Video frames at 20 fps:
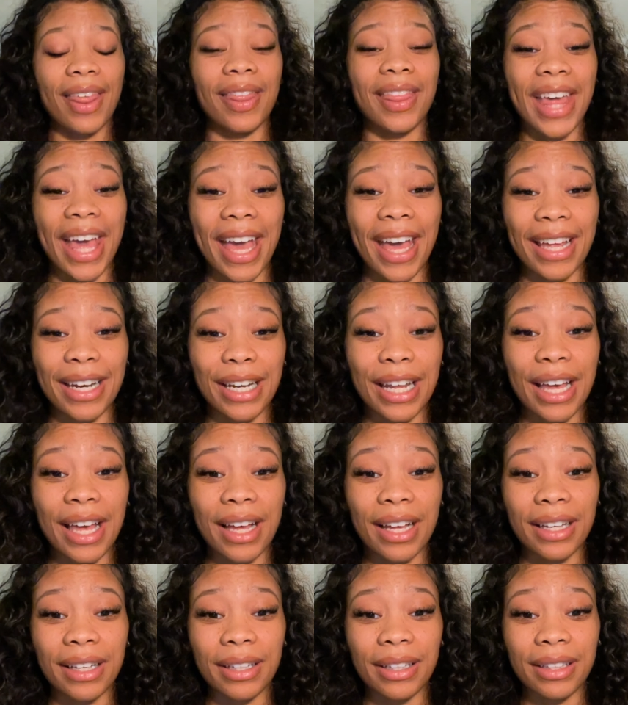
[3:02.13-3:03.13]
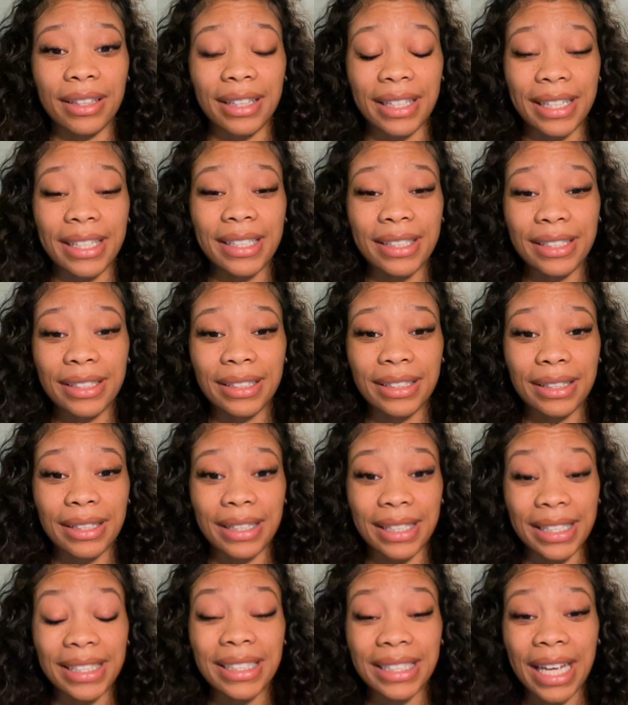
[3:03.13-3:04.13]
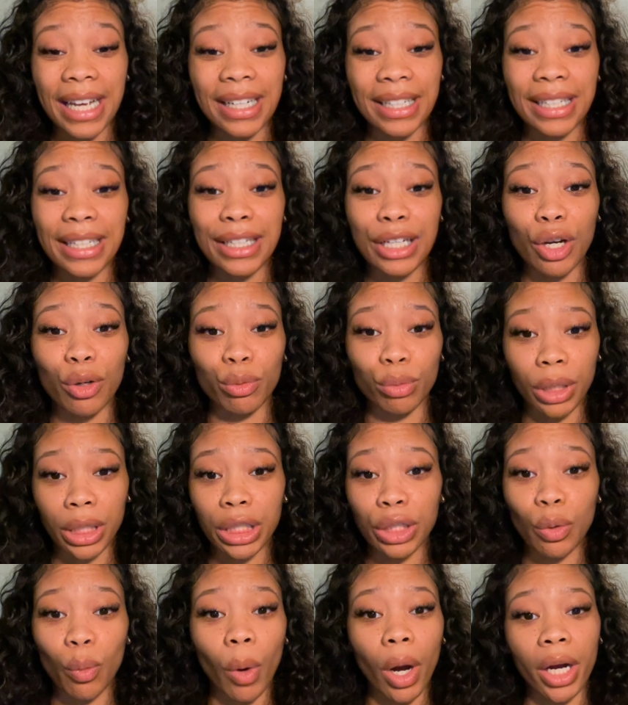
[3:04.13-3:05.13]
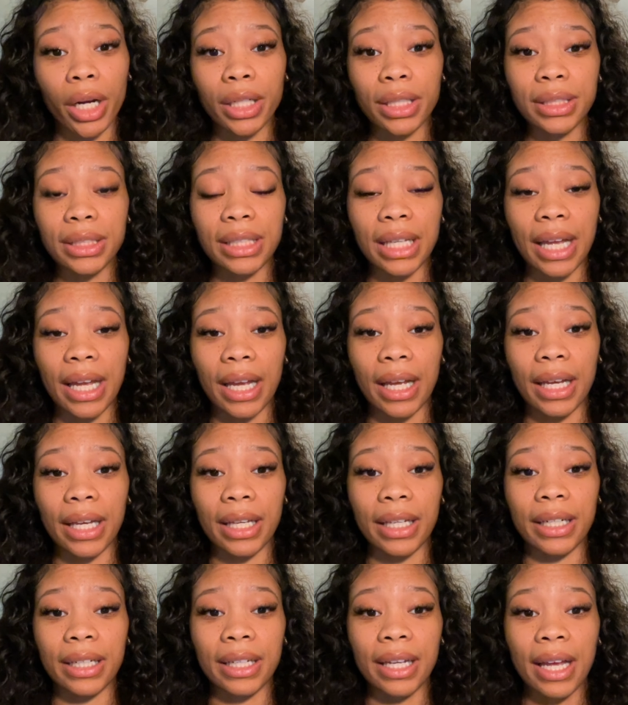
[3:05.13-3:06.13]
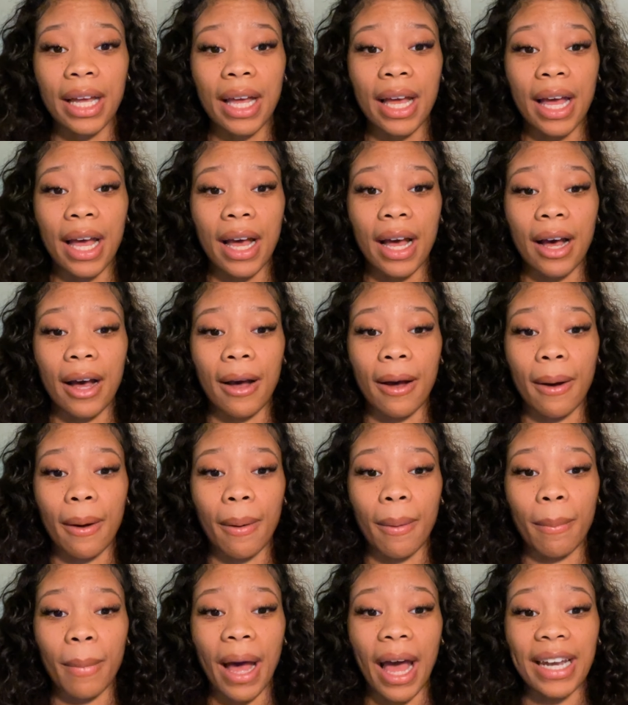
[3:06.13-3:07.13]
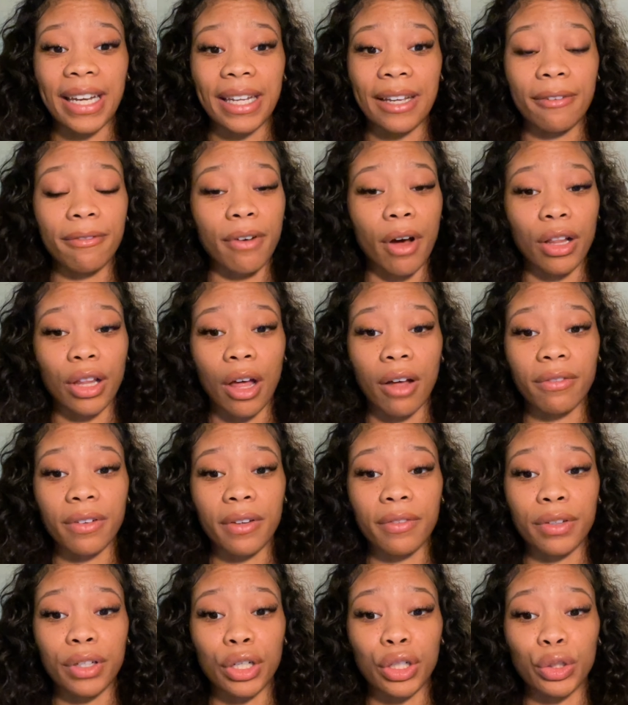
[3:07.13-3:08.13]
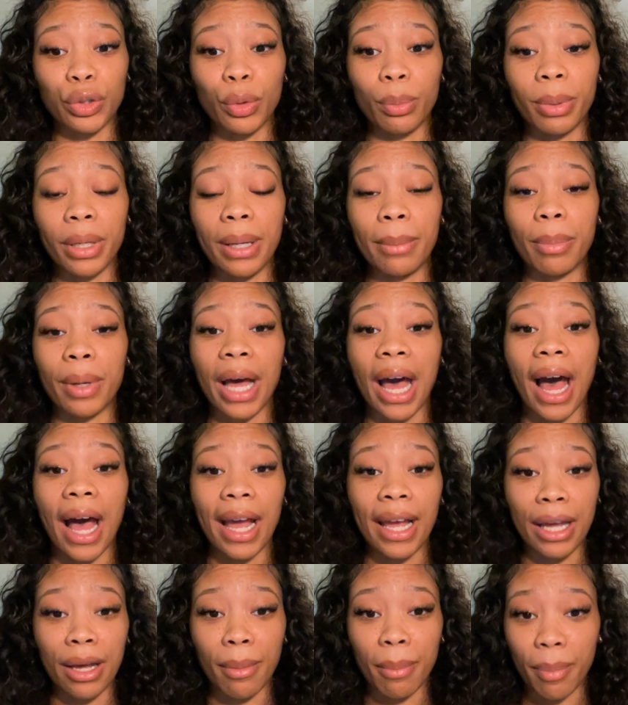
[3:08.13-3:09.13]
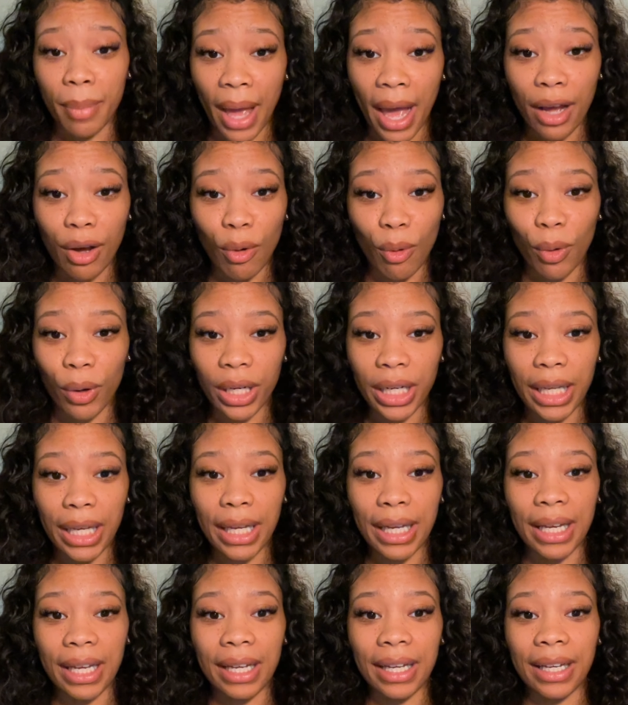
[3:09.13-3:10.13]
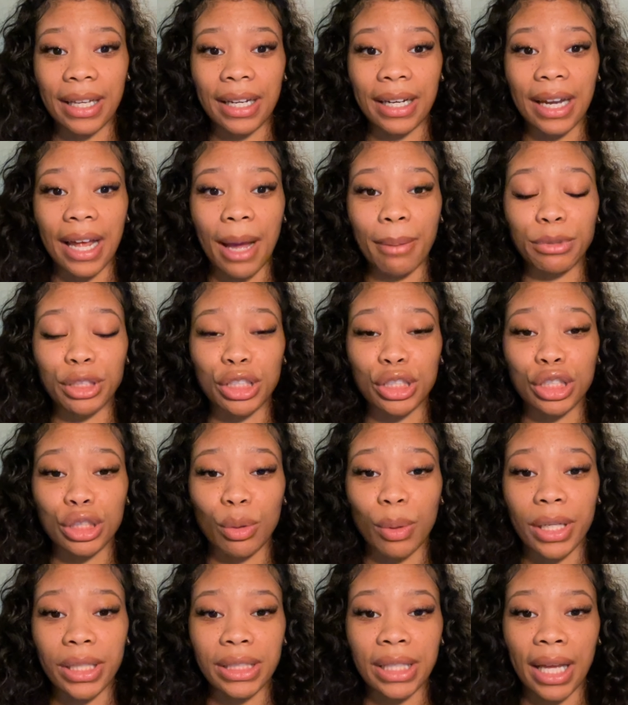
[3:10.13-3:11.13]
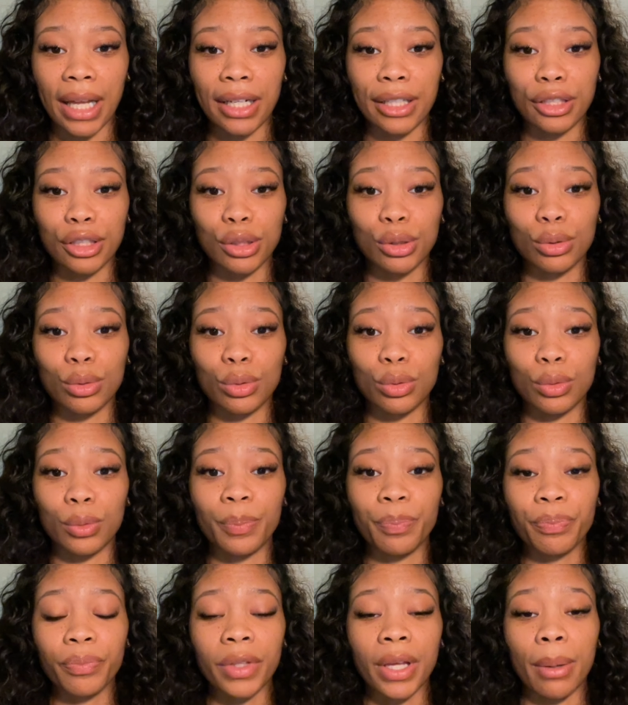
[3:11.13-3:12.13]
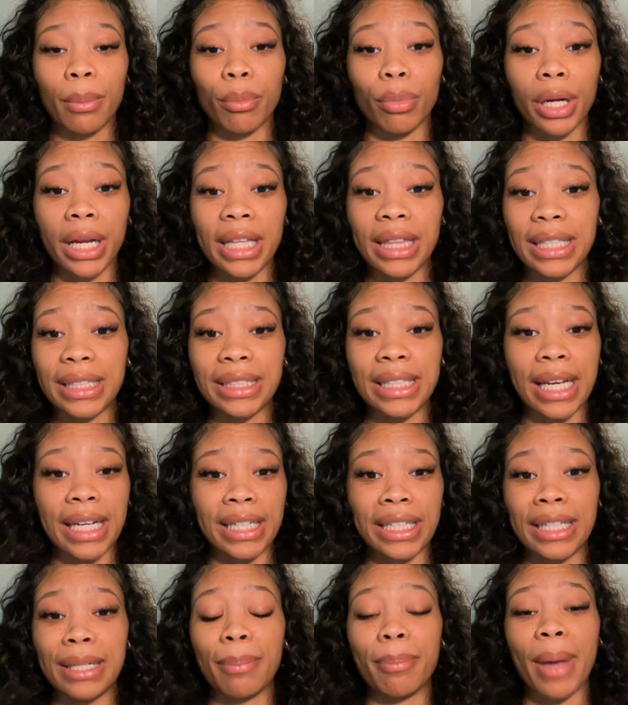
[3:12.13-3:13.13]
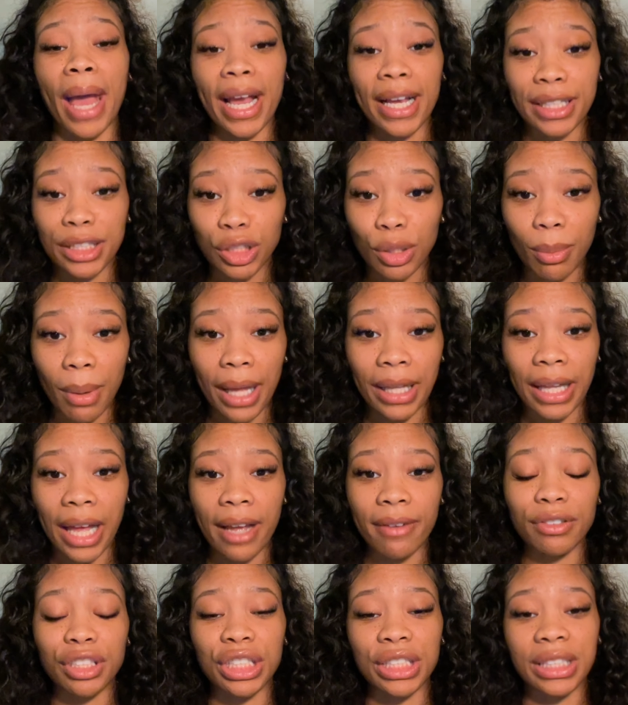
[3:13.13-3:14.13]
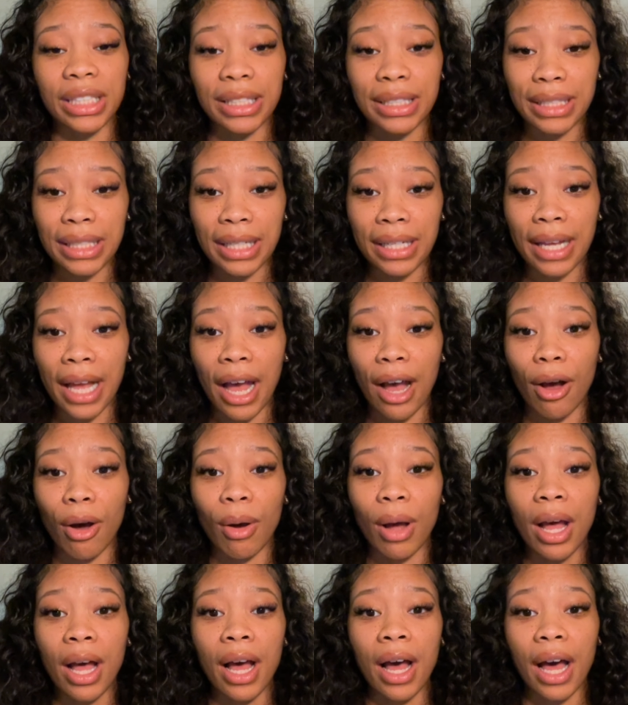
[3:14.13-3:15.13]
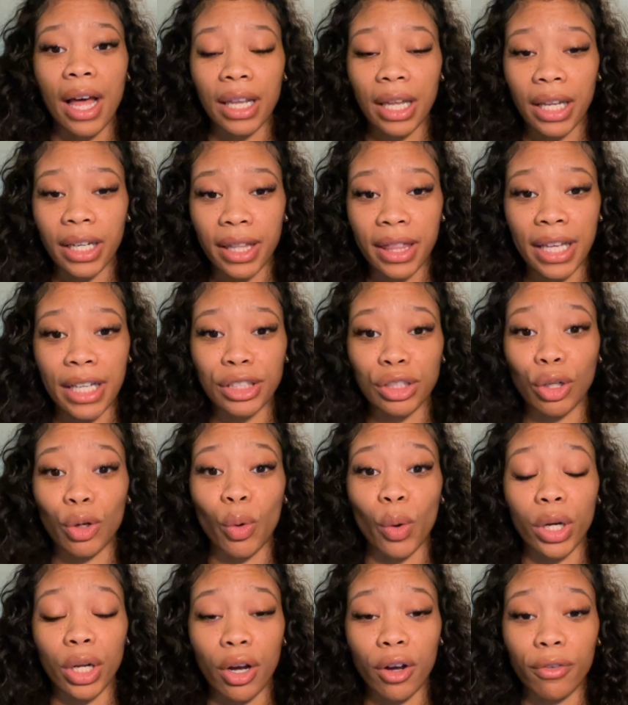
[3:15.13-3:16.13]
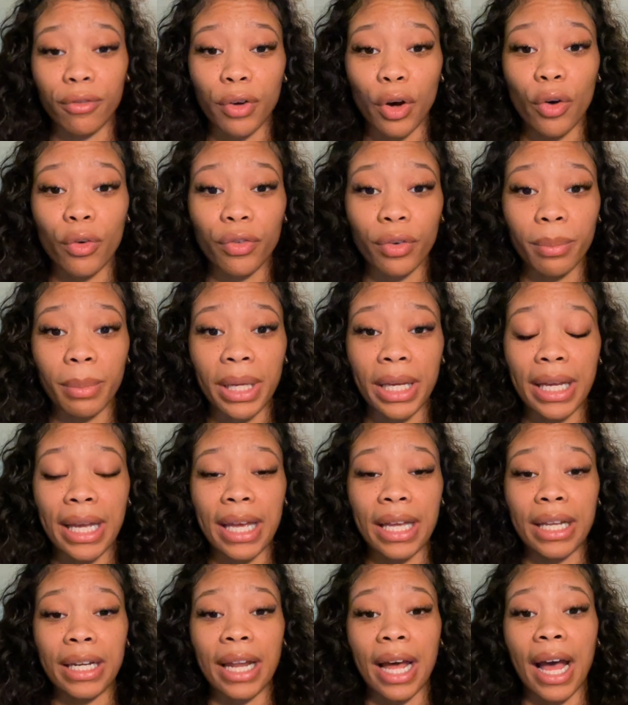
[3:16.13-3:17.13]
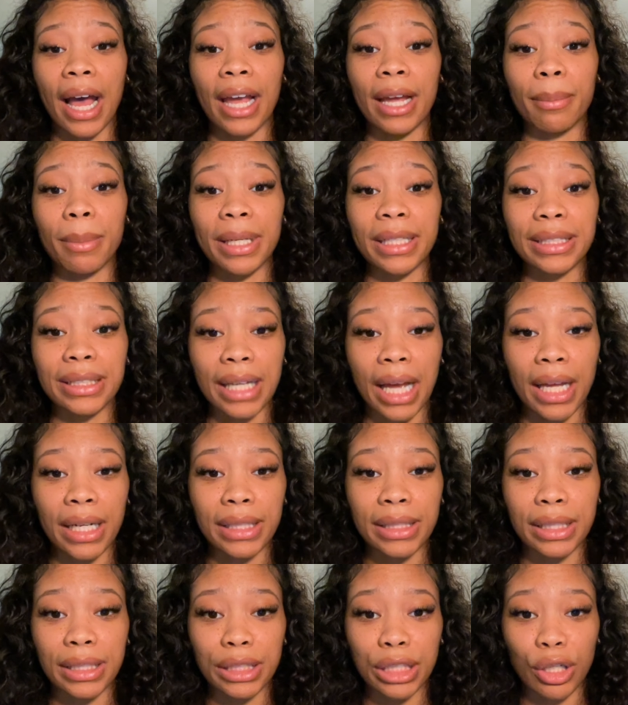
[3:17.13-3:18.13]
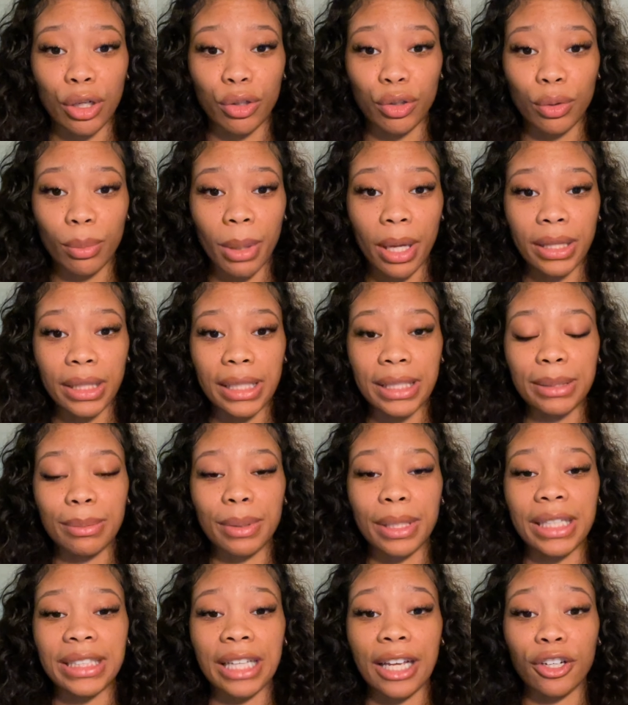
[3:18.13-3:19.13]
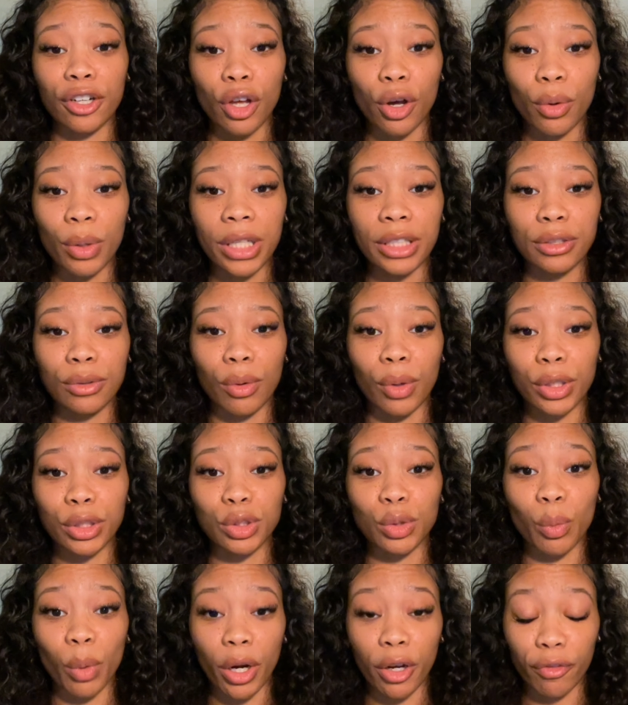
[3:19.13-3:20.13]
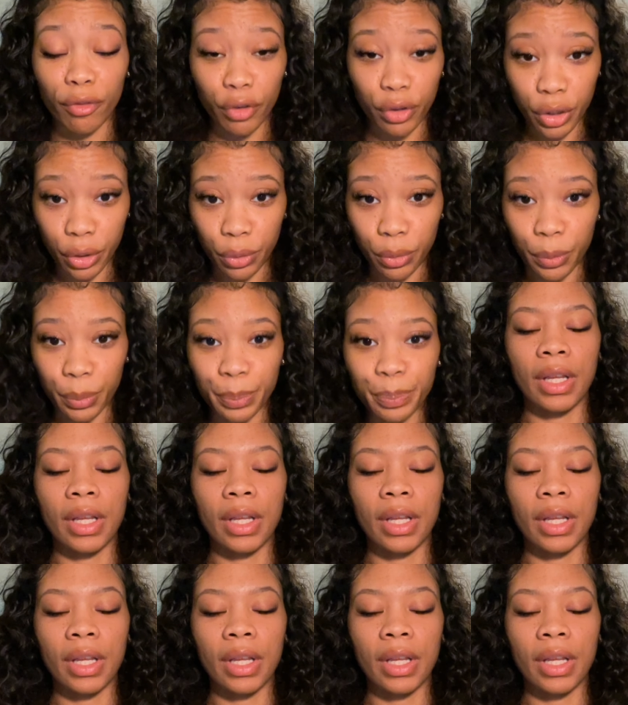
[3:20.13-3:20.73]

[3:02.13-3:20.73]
that these this technique really works and um, I did fall off of it a little bit, but I am back on it and I'm just so excited to bring this technique back into my life just to see how a lot of things are going to unfold for me and I am excited to tell you about this because I know it's going to work for you.